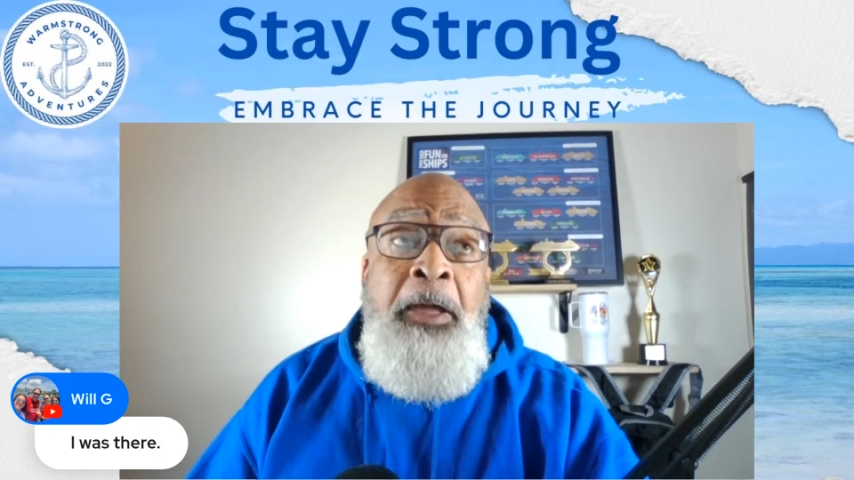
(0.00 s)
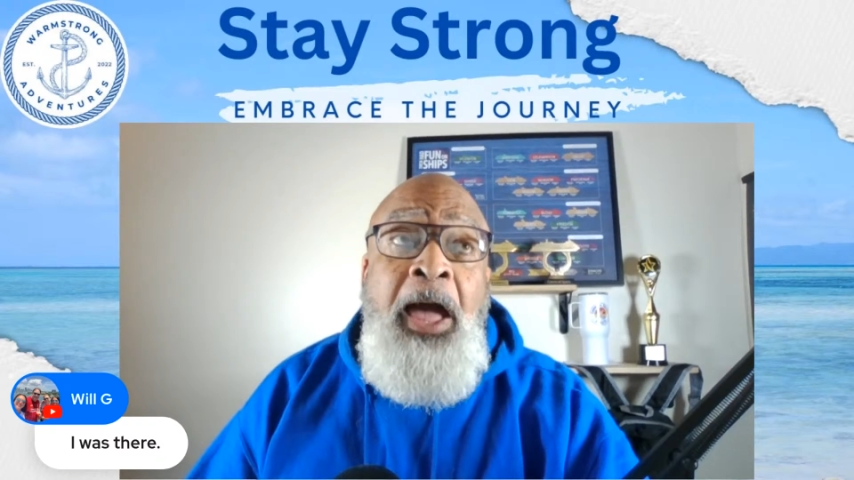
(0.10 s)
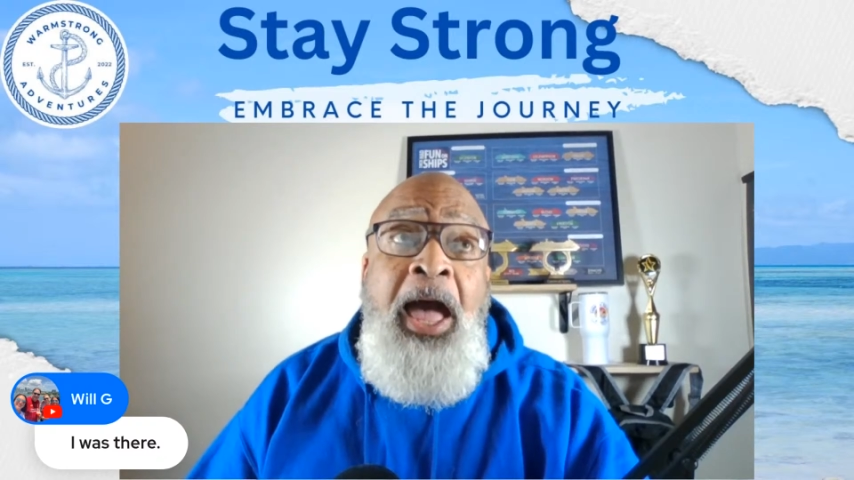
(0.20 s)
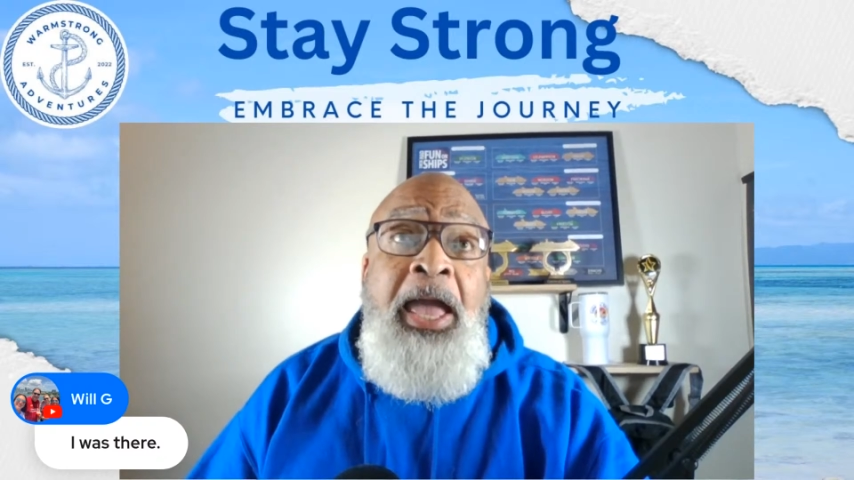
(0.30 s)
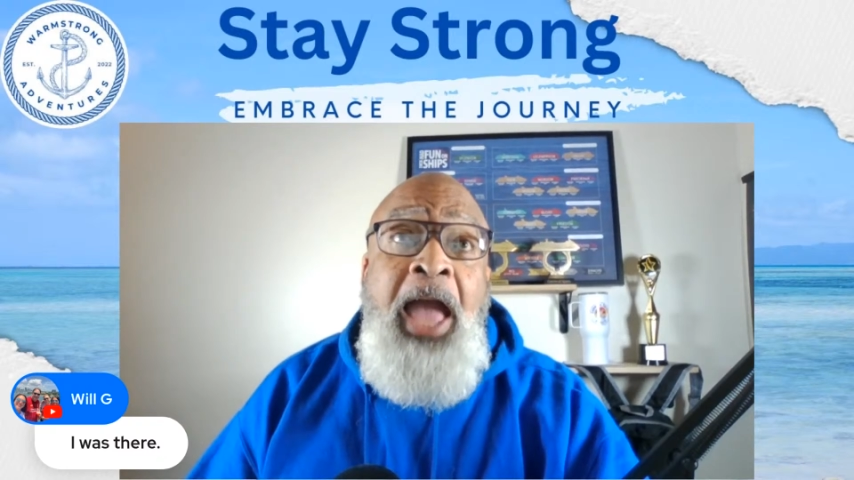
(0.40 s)

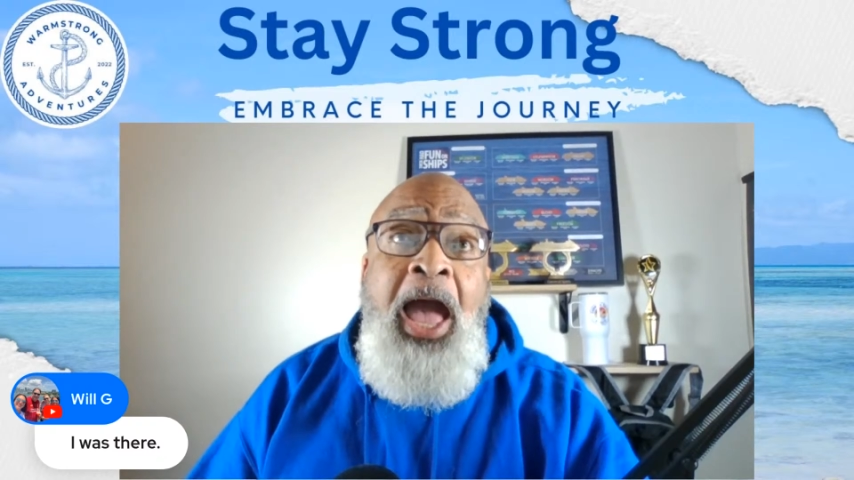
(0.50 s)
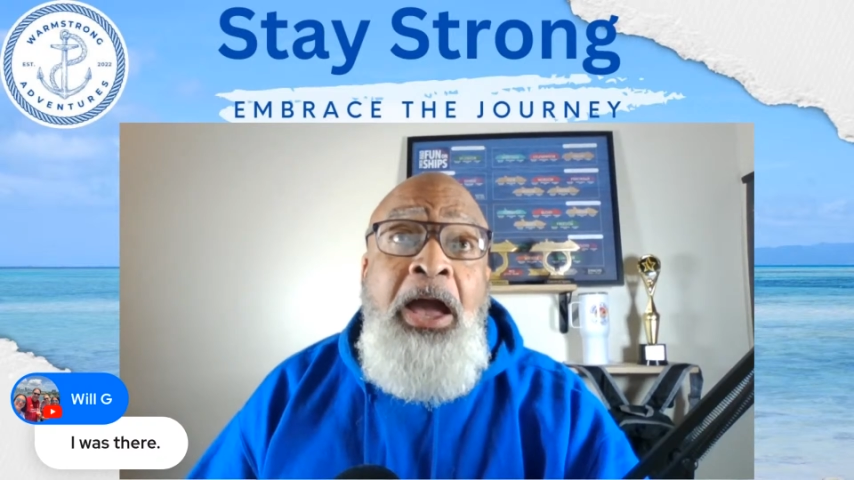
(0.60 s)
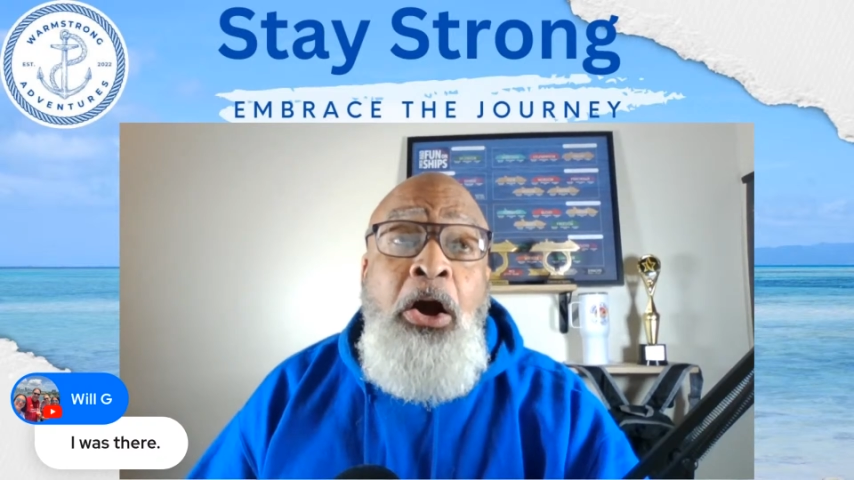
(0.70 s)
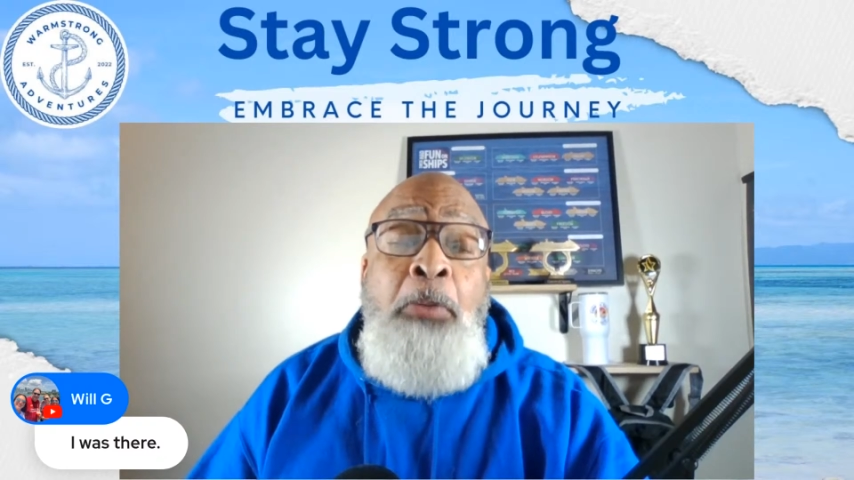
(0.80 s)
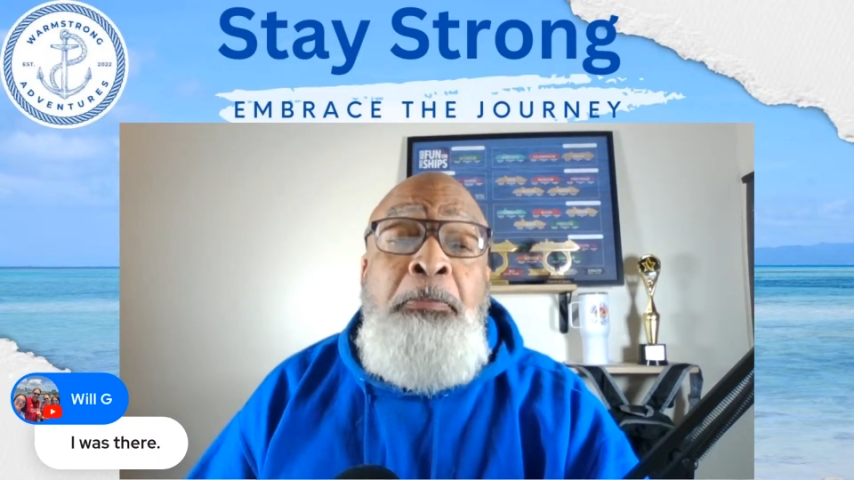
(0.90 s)

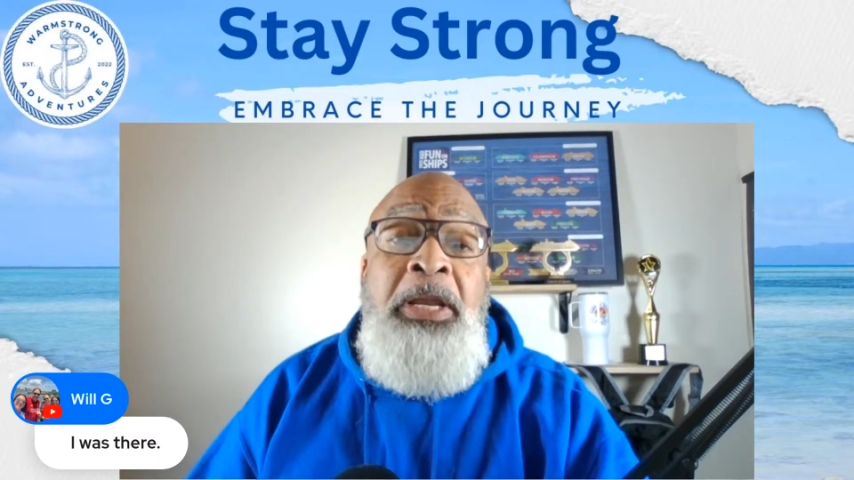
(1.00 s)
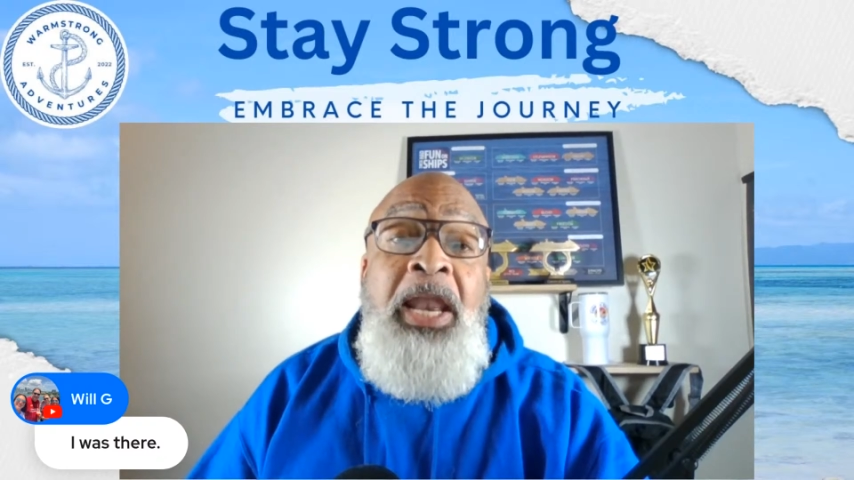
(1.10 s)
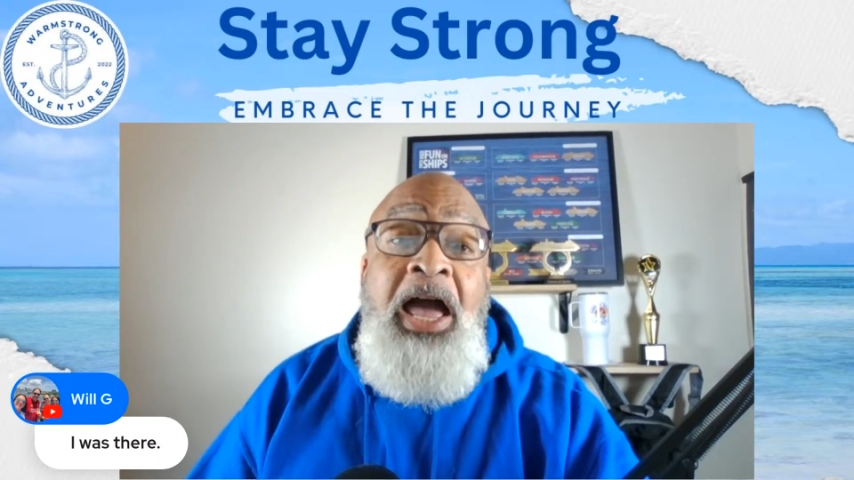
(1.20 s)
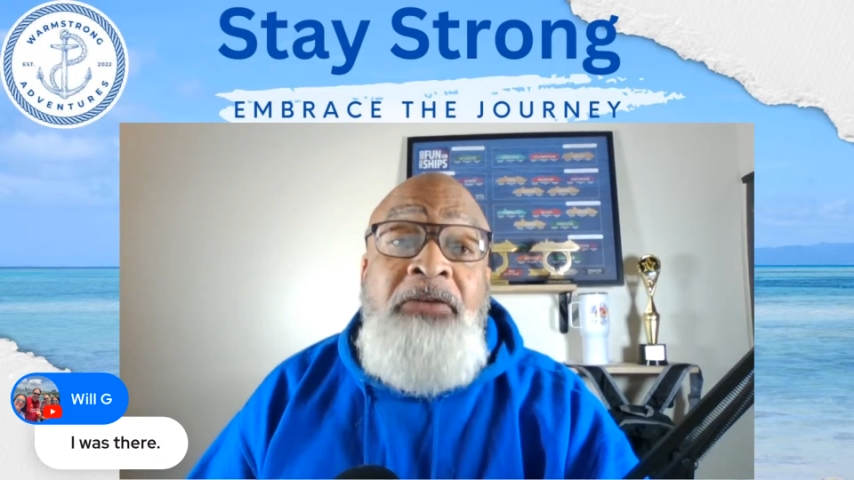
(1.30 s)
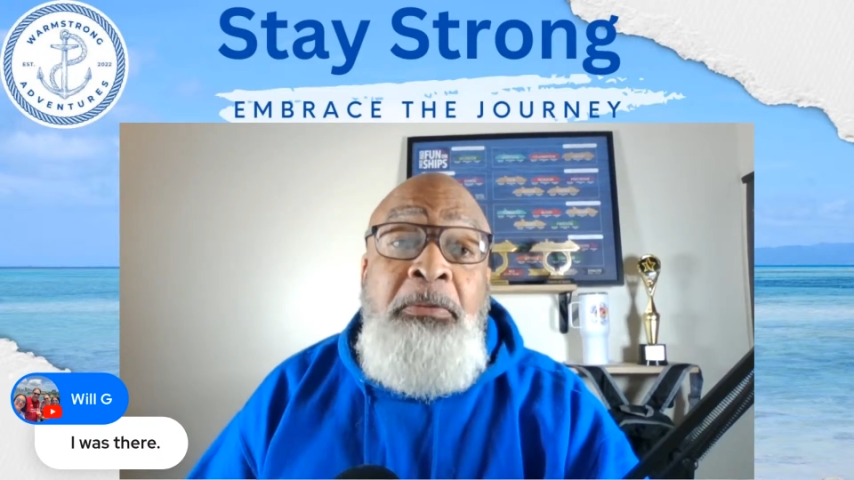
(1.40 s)
I'll be
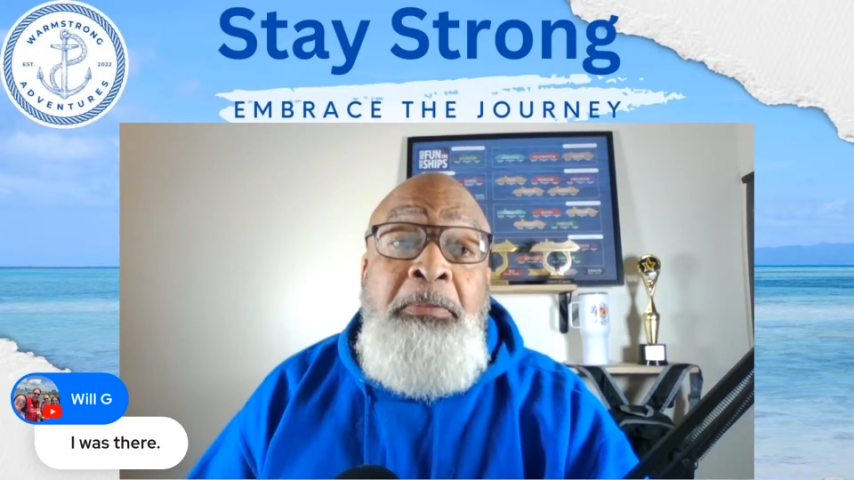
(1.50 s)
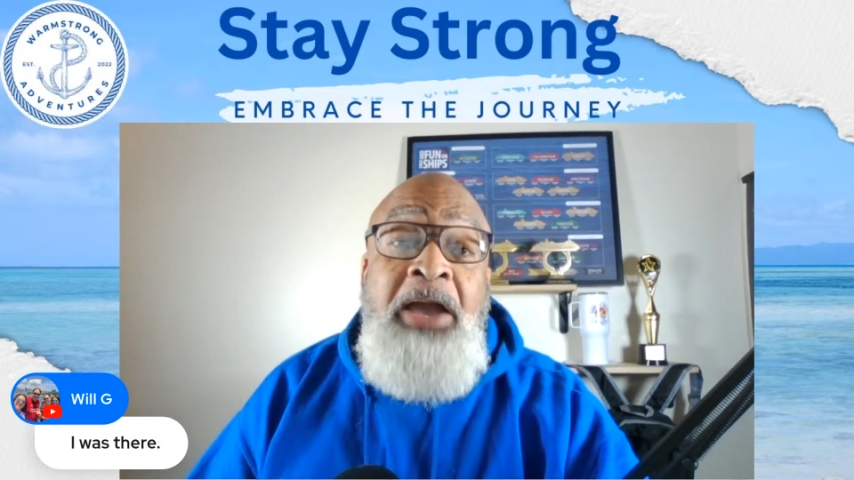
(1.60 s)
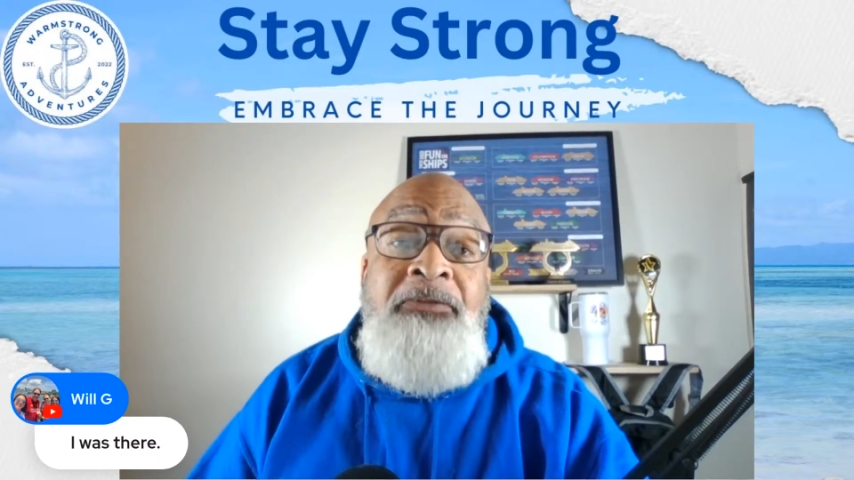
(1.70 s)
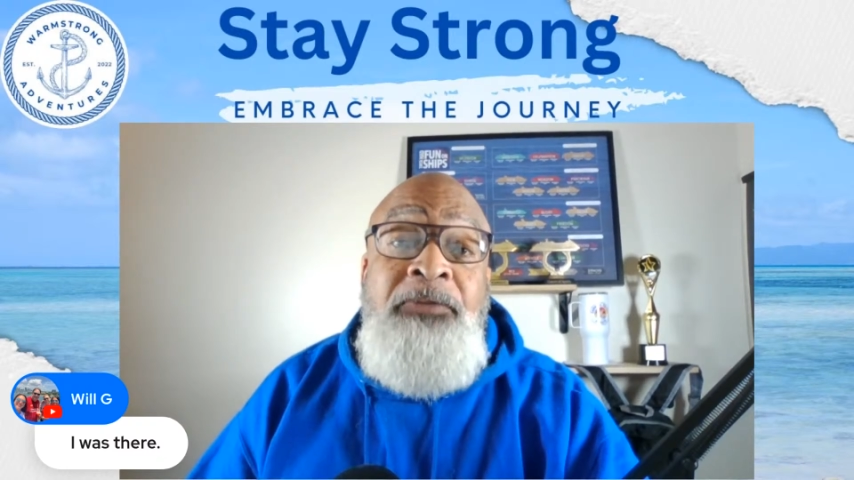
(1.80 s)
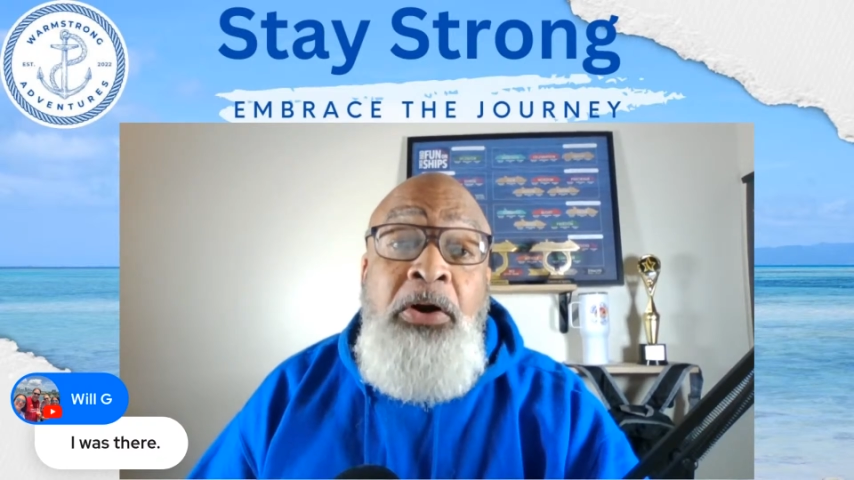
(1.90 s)
live on
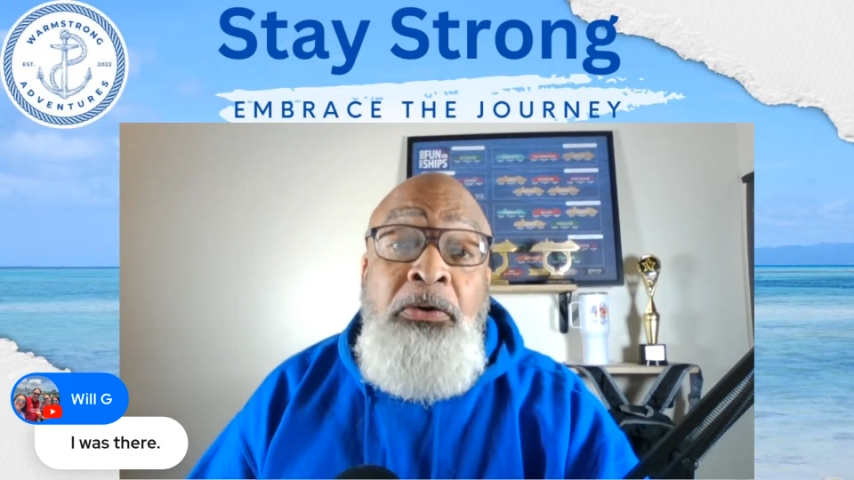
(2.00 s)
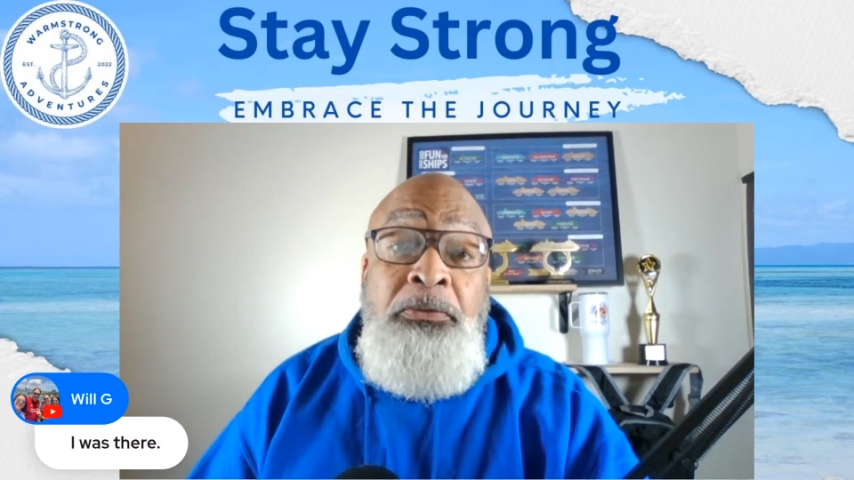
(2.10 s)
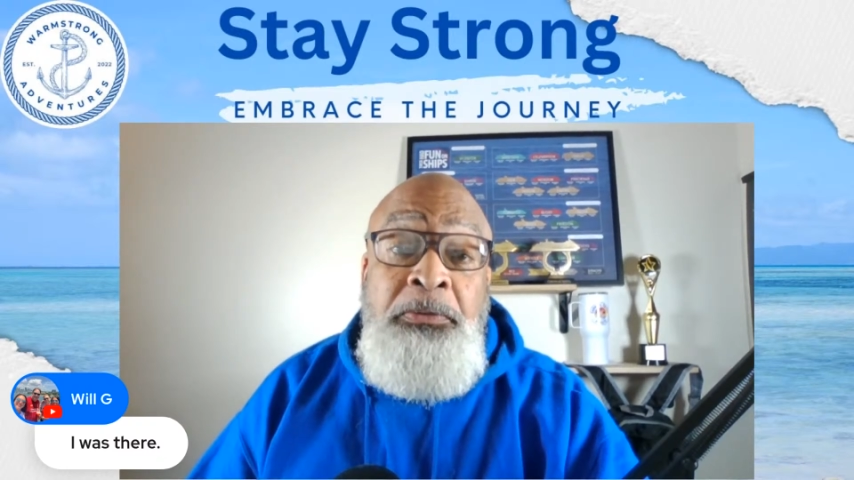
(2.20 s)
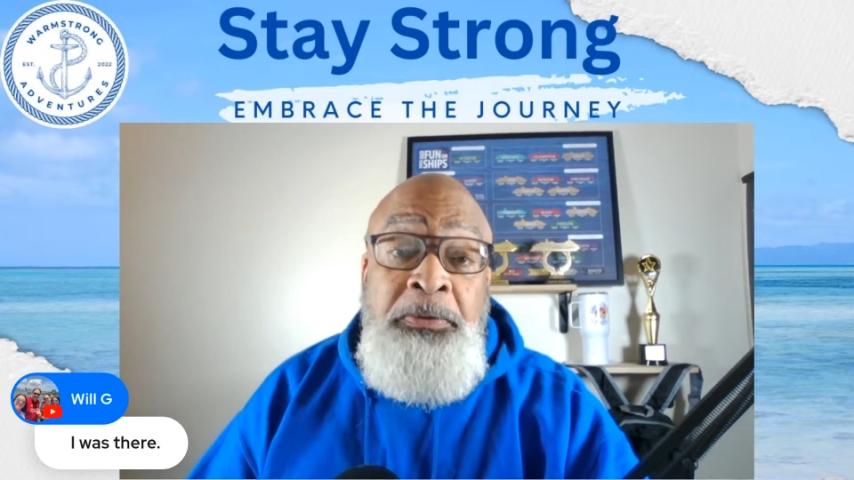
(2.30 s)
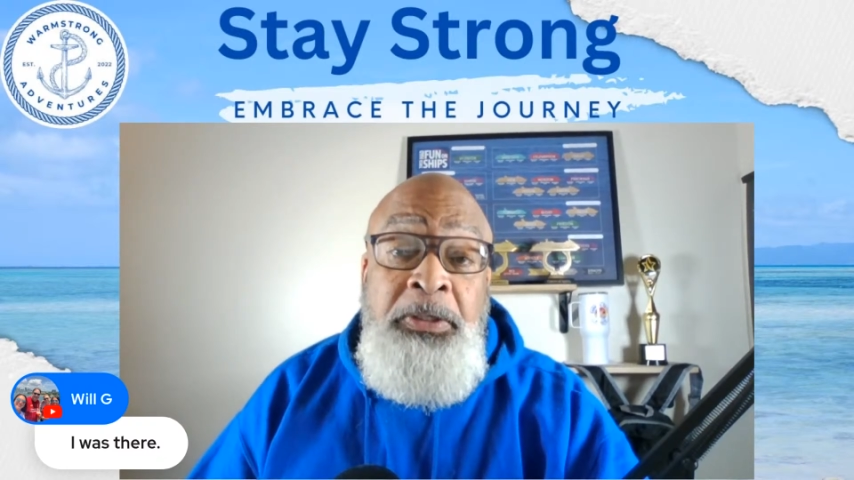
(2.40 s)
my phone,